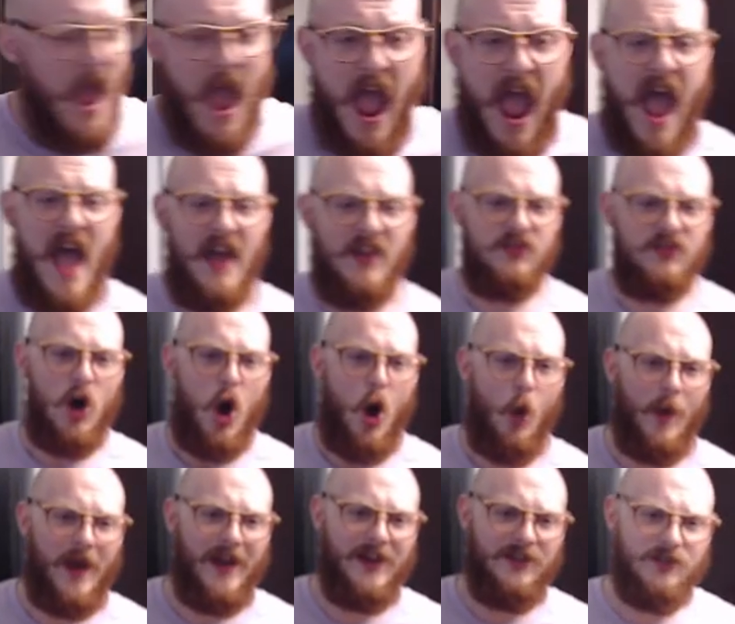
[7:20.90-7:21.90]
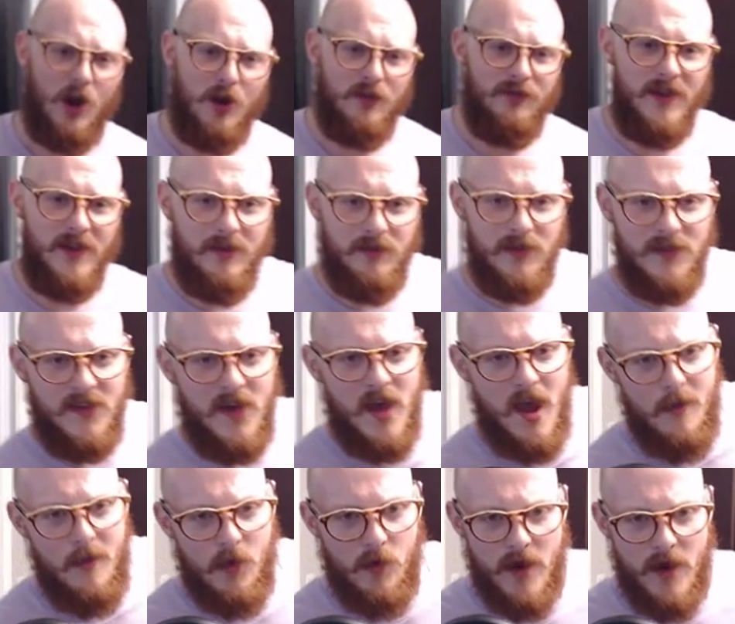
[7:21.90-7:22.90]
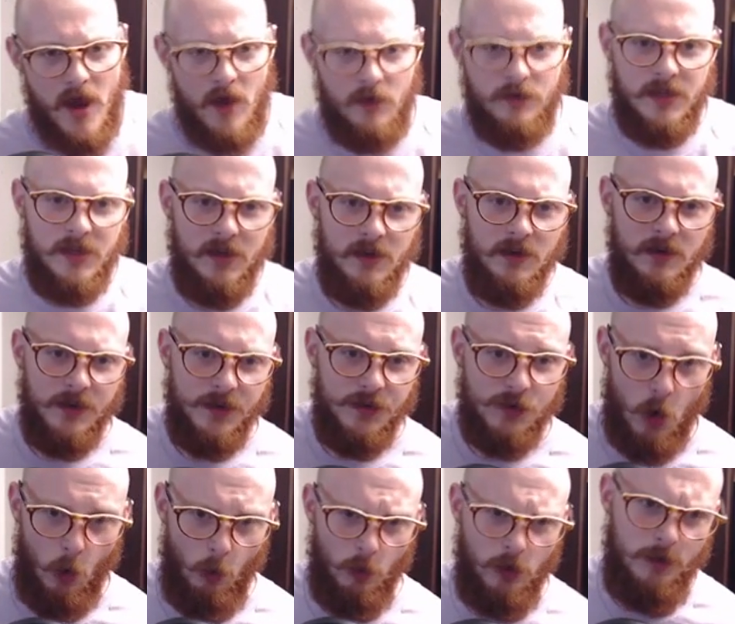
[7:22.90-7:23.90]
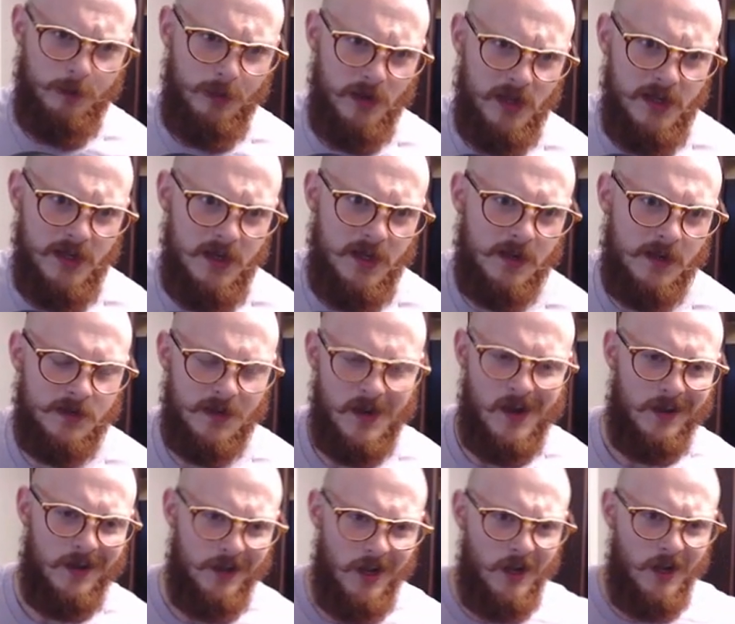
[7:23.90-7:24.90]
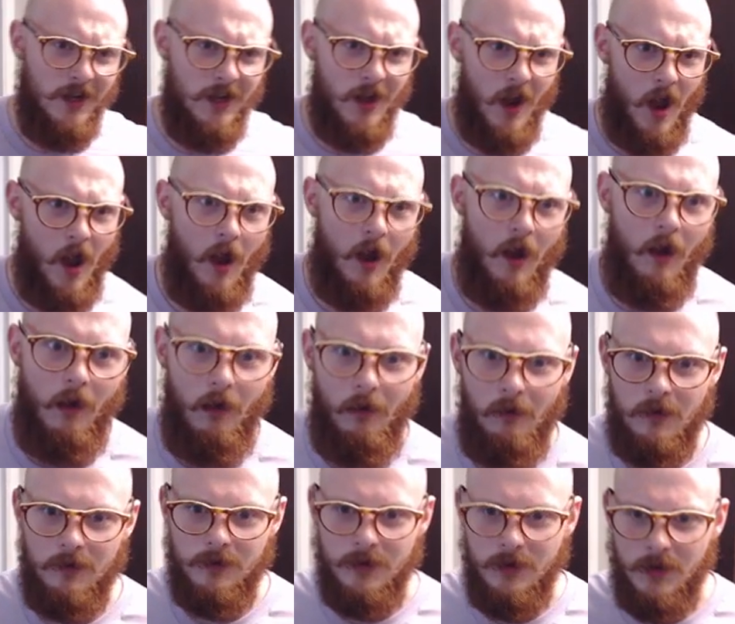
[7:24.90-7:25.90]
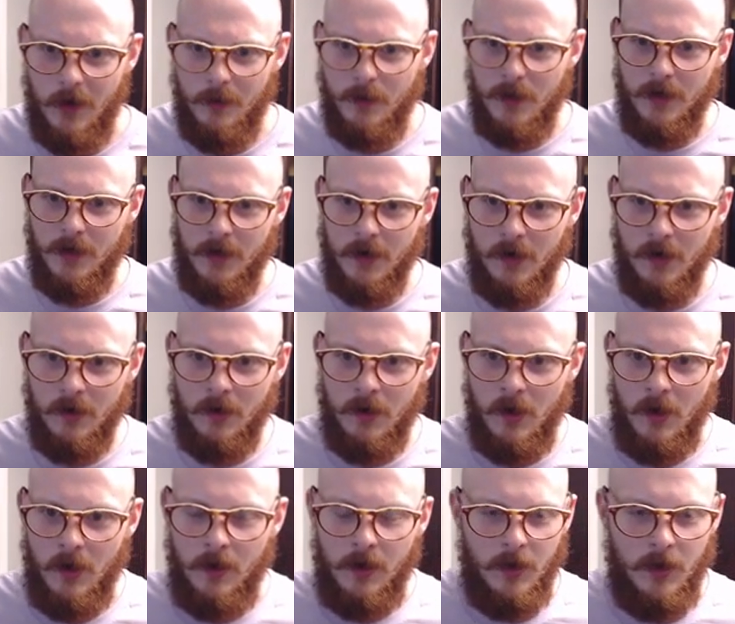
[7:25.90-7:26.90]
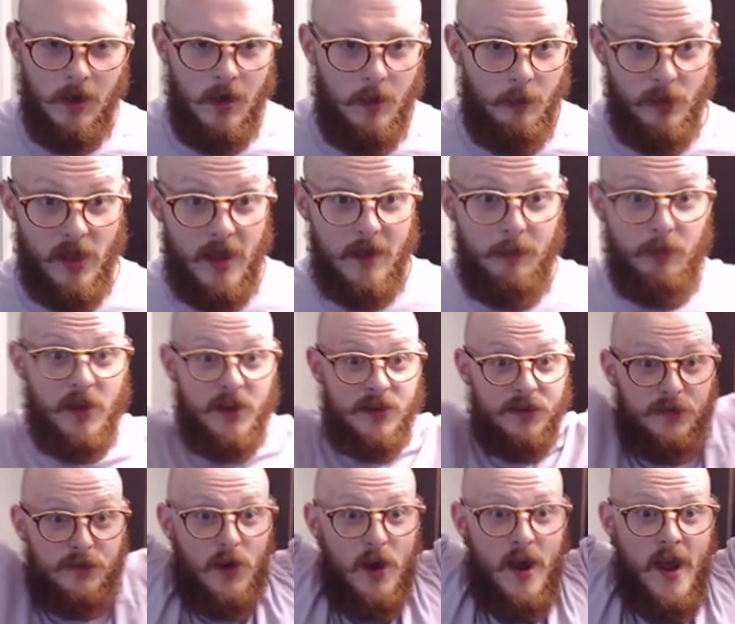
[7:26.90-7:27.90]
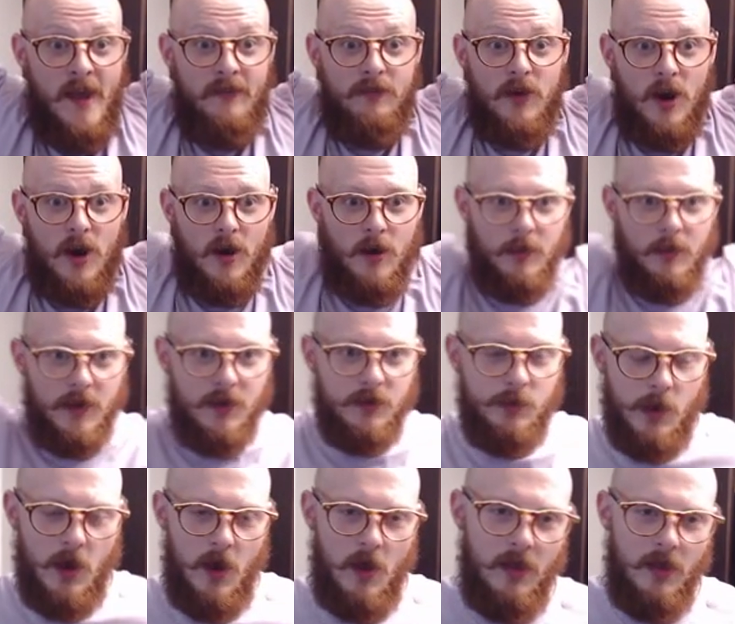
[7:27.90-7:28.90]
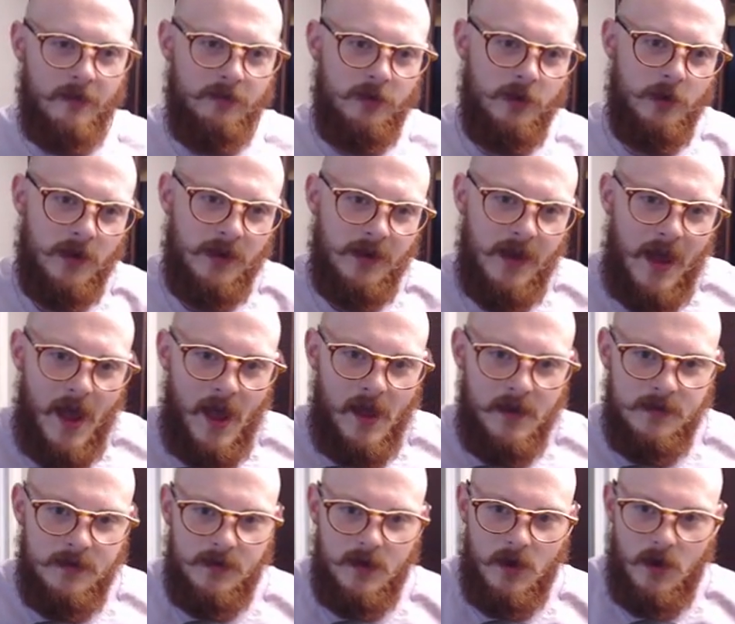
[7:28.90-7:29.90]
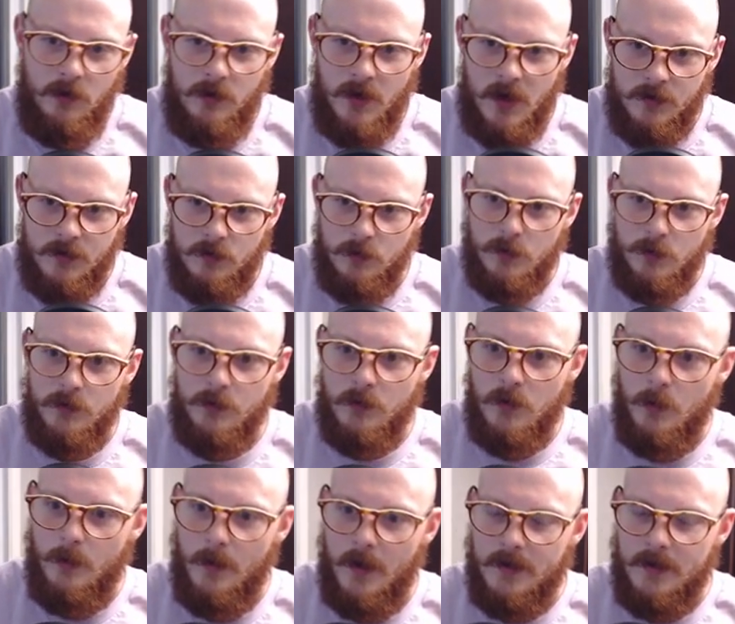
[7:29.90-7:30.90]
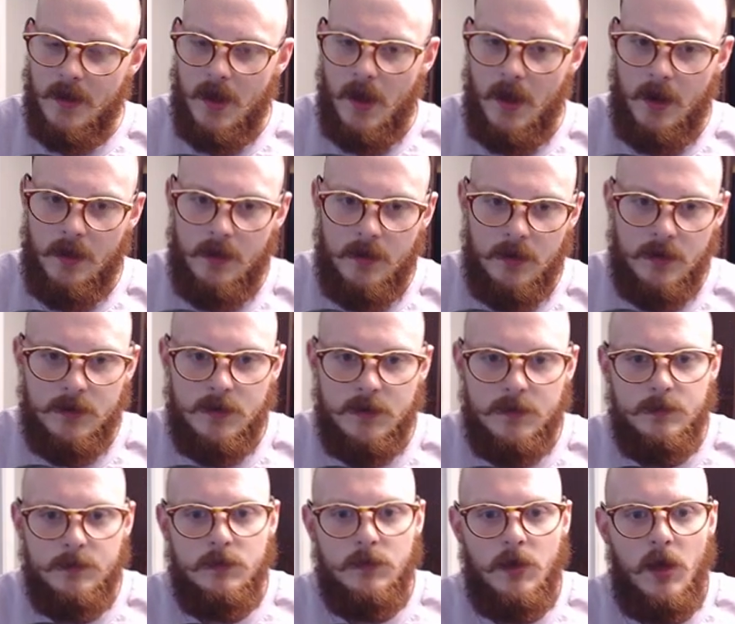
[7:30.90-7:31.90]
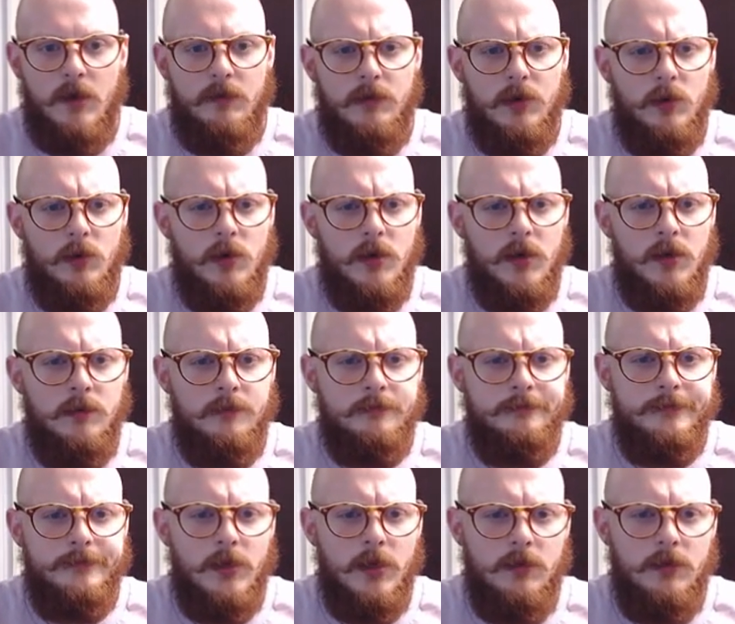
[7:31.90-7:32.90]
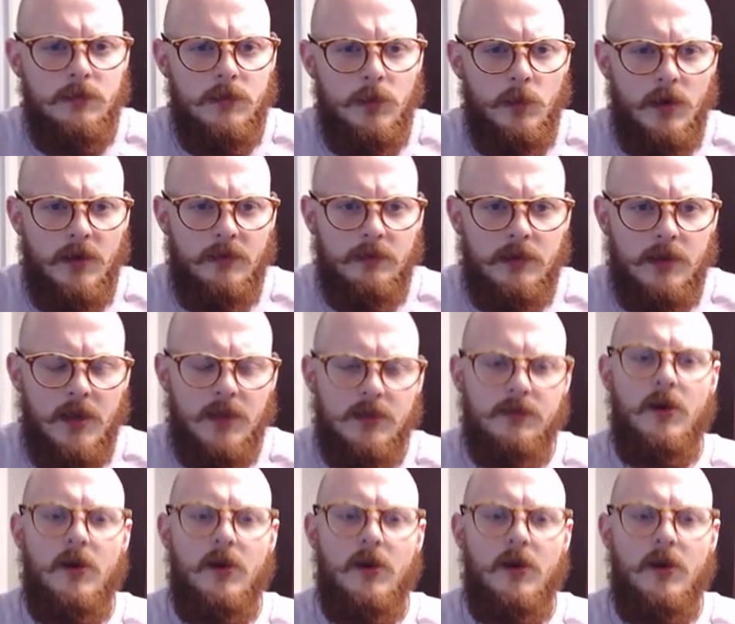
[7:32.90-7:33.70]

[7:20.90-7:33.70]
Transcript: As always, our favorite time around here is Corner Blitz. Yeehaw! We can come in here and play Blitz forever because we all love doing that. So not super thrilled about that. I think it's kind of annoying, but whatever. Thanks